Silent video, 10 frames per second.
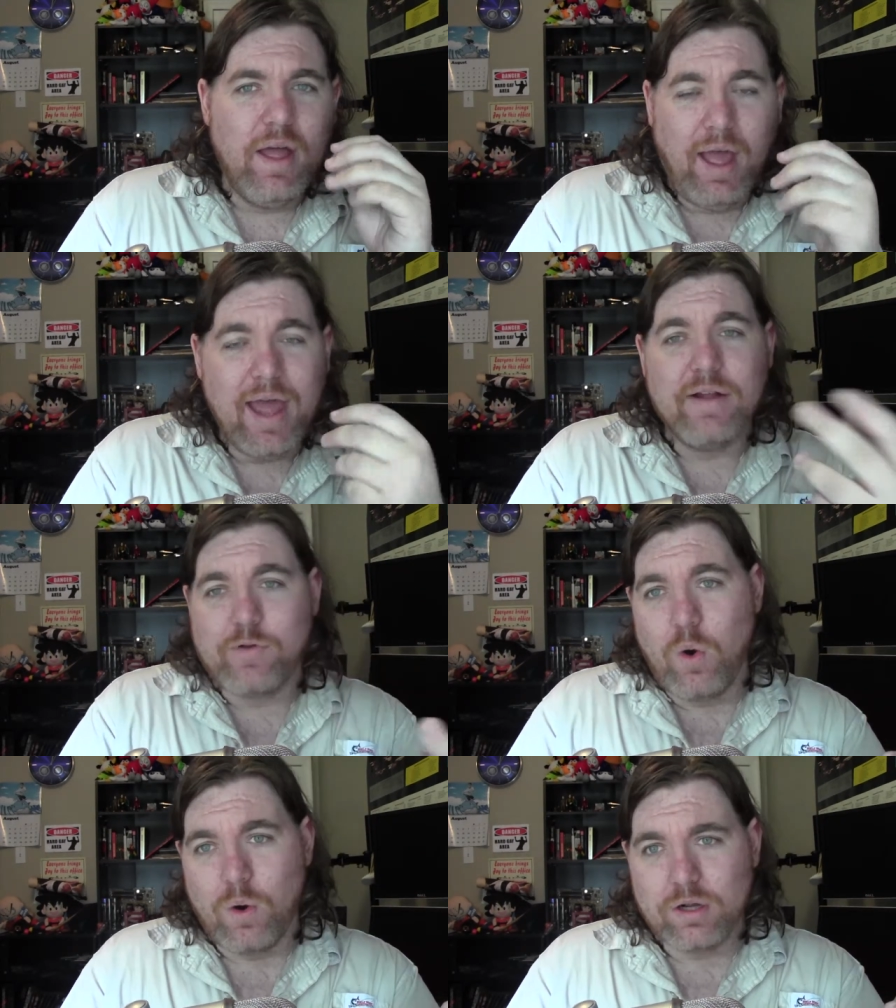and
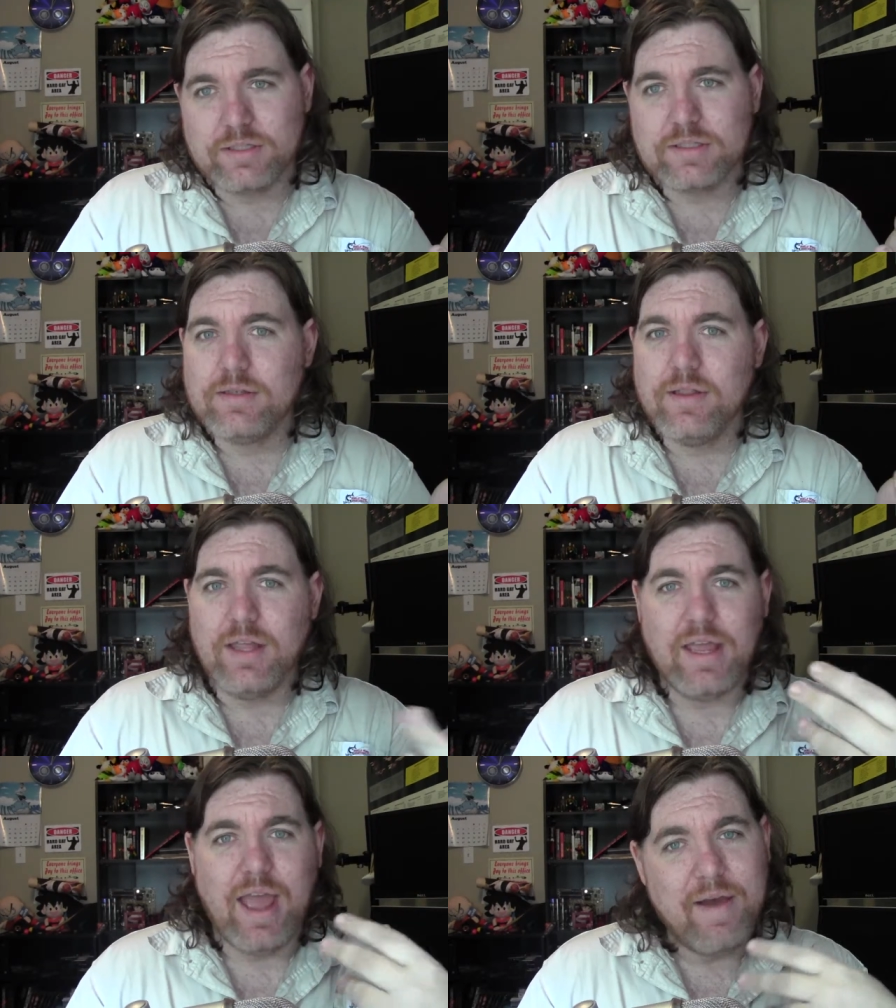of course
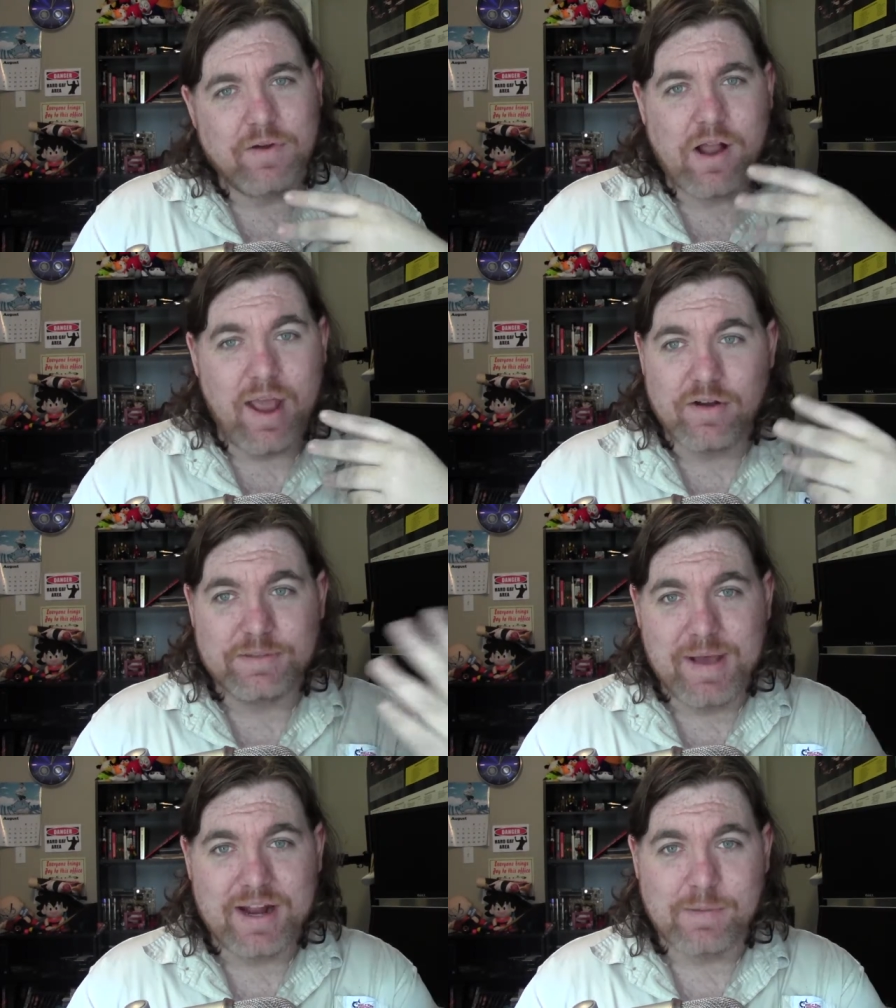the ever
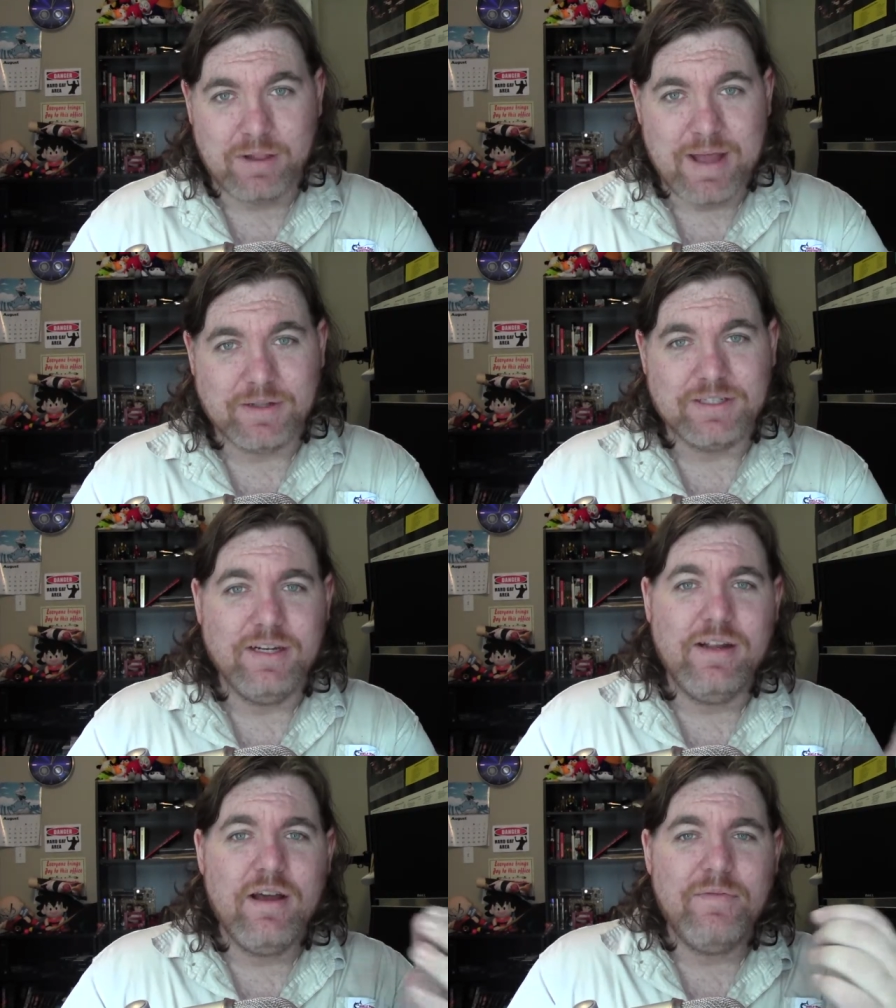charismatic
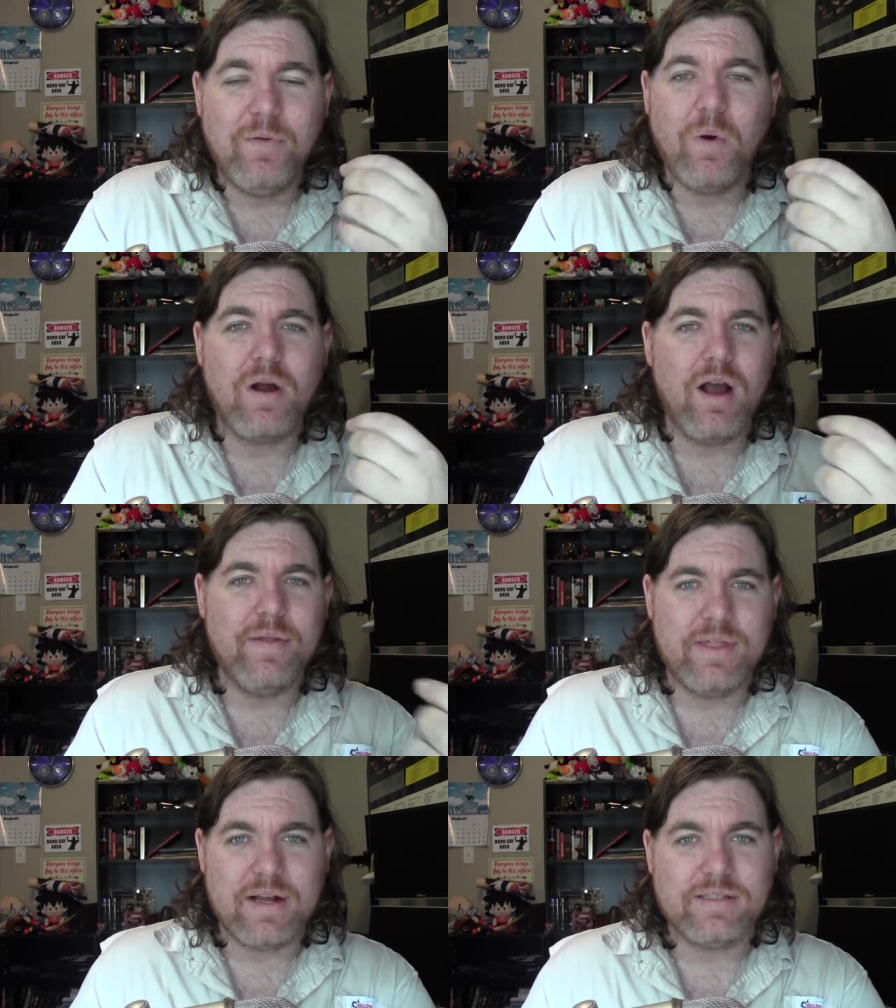Blammelton for
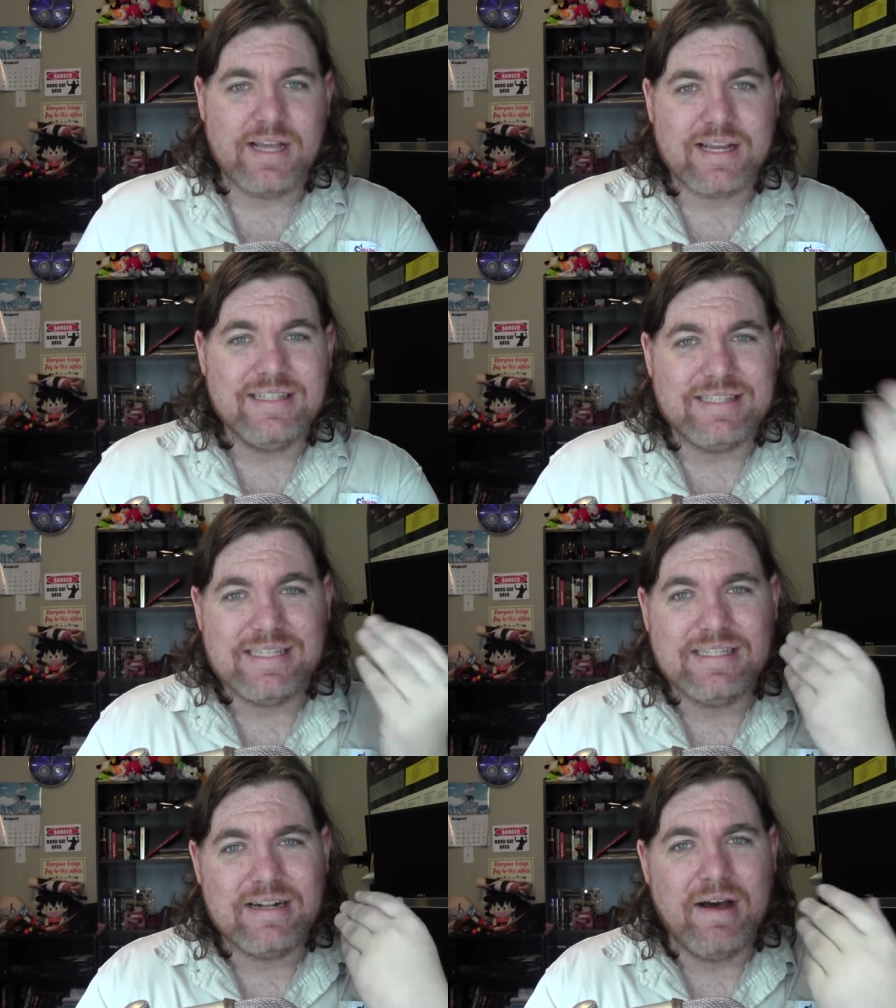their second
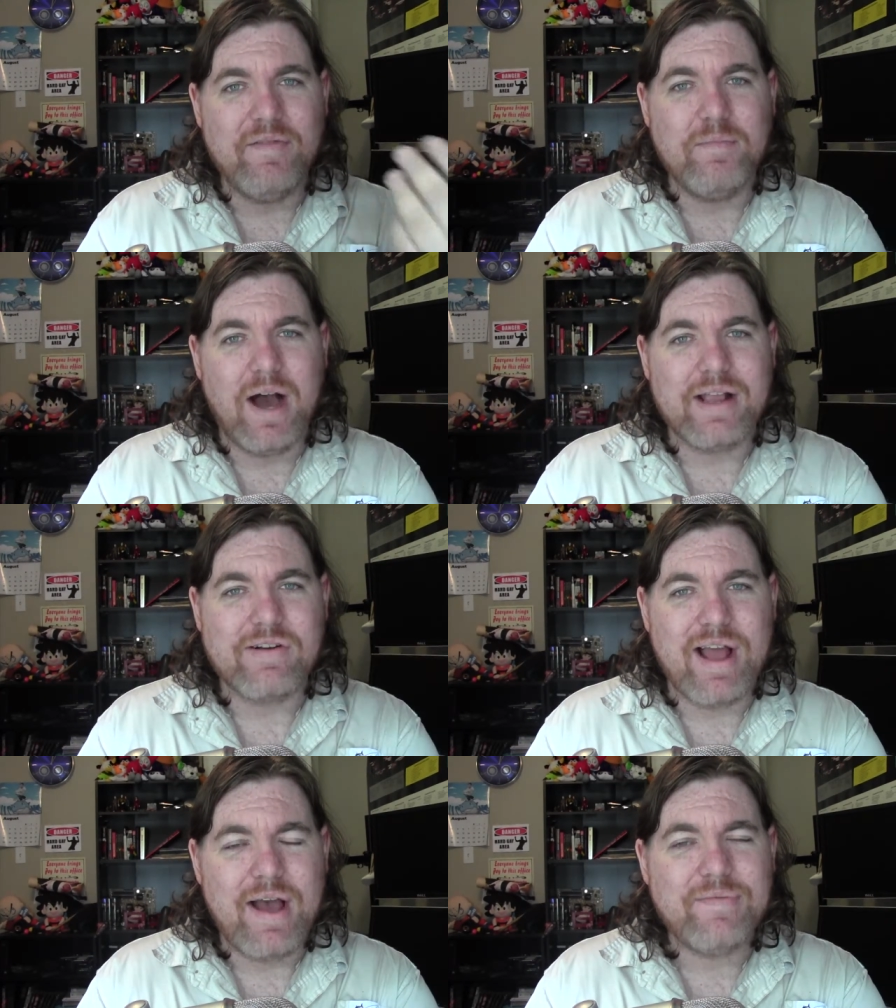season of
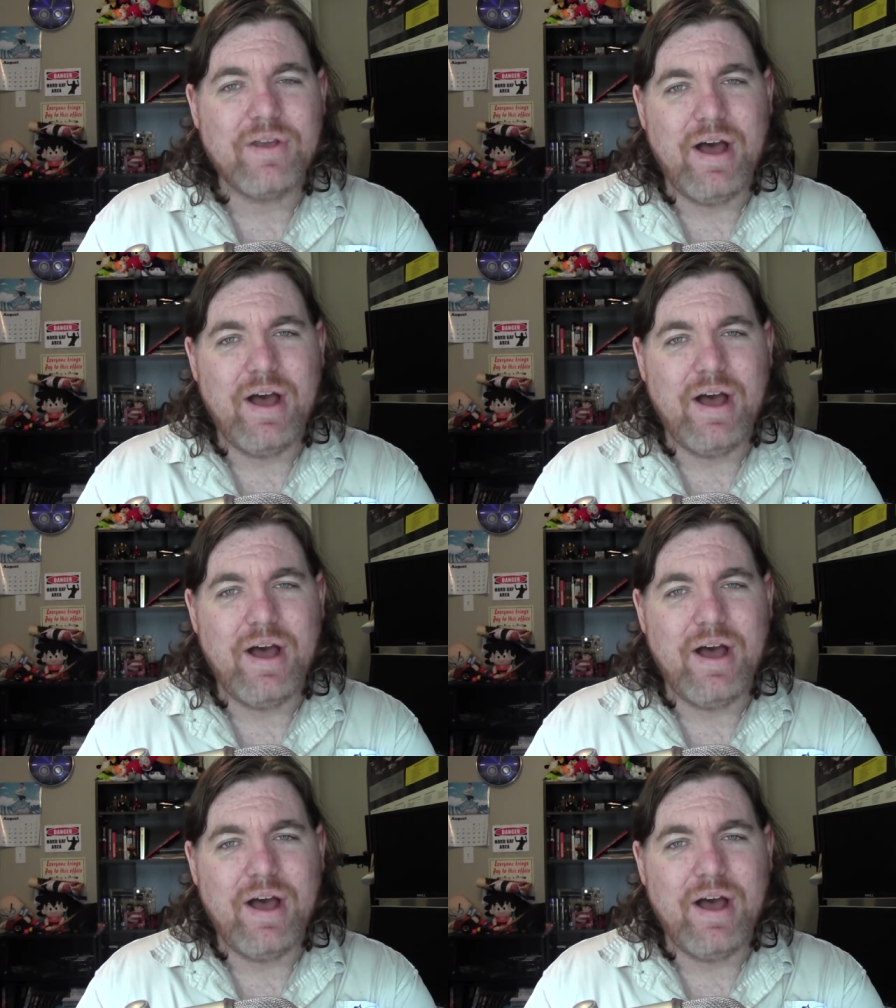Minecraft.